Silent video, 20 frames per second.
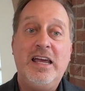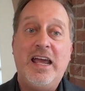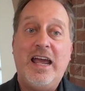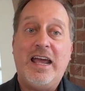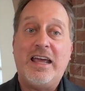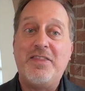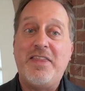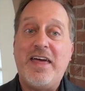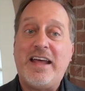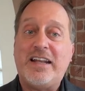
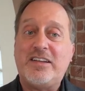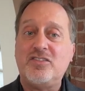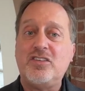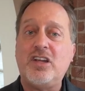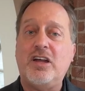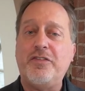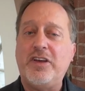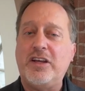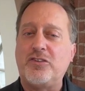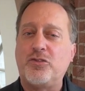And that
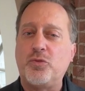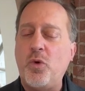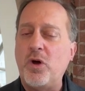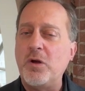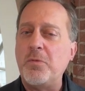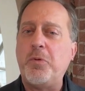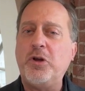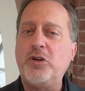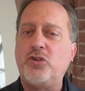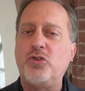stuff has
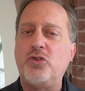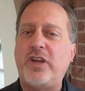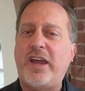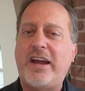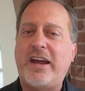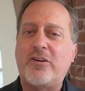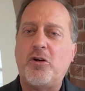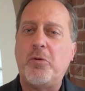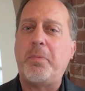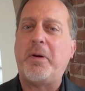1.2
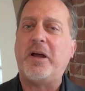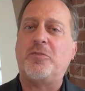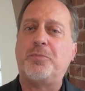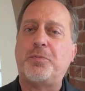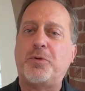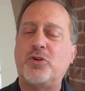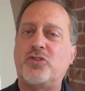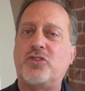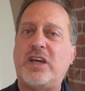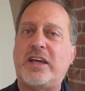terabytes
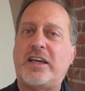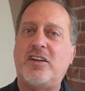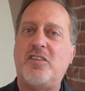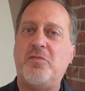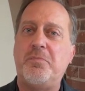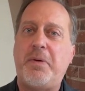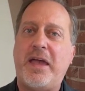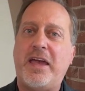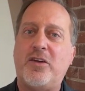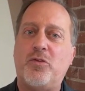per second of
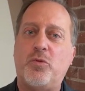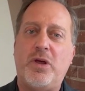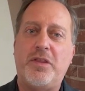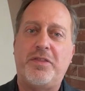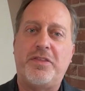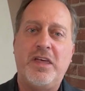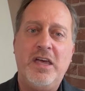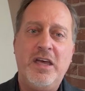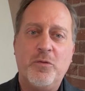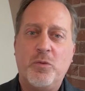
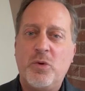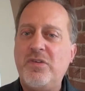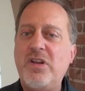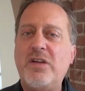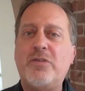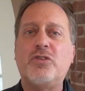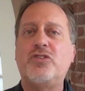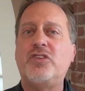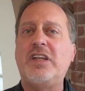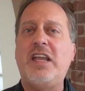bandwidth. We've
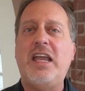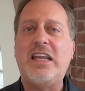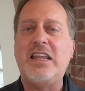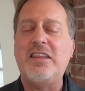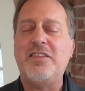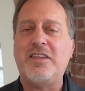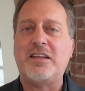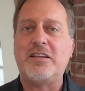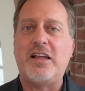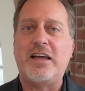never seen
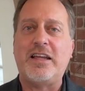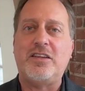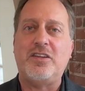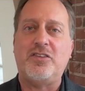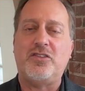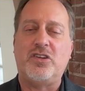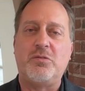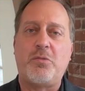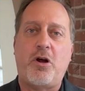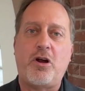anything like this
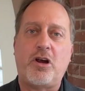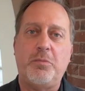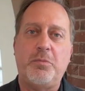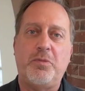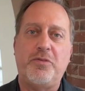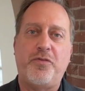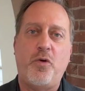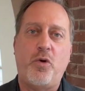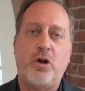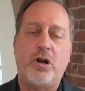in the market
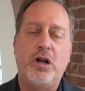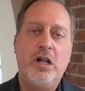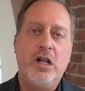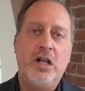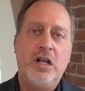before.